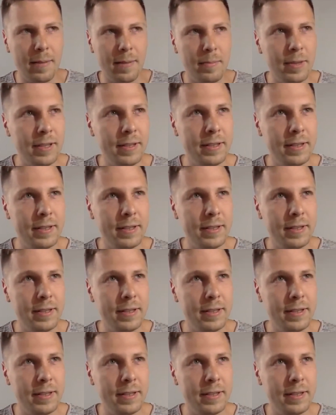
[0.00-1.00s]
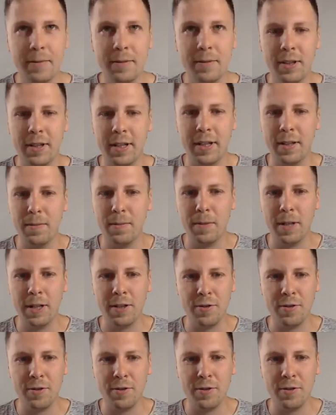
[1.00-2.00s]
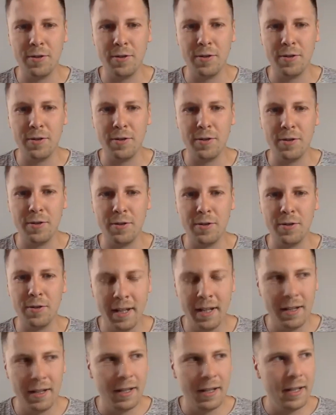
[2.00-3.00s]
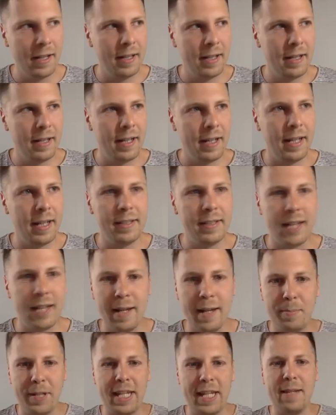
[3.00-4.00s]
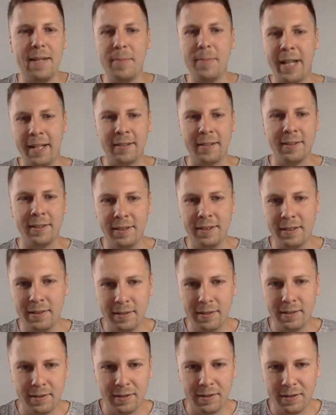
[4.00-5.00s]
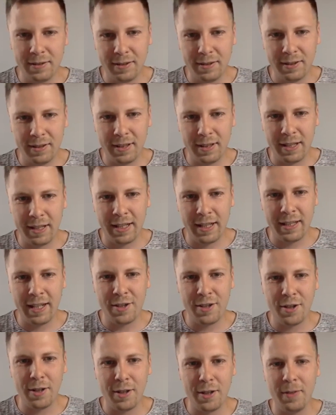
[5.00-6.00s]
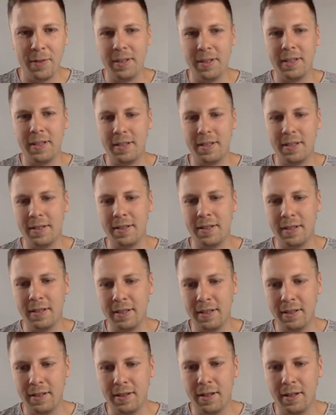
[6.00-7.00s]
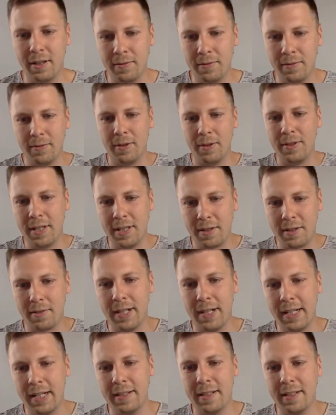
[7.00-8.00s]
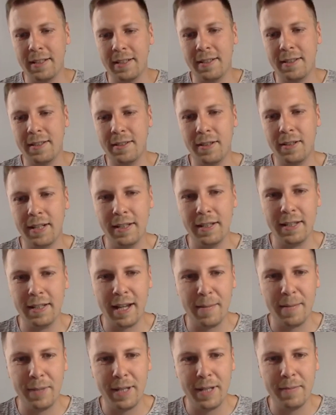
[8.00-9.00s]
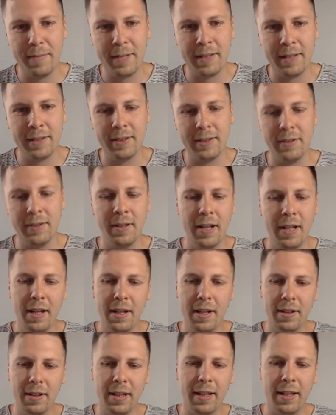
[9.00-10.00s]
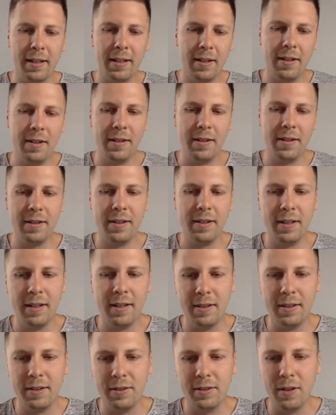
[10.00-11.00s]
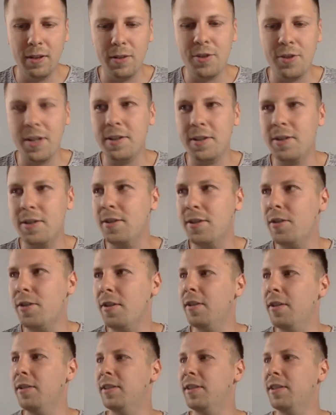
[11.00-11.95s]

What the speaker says: thing, I said you can watch movies and type emails, and I showed that you know, on the screen that you can type emails. So like not just saying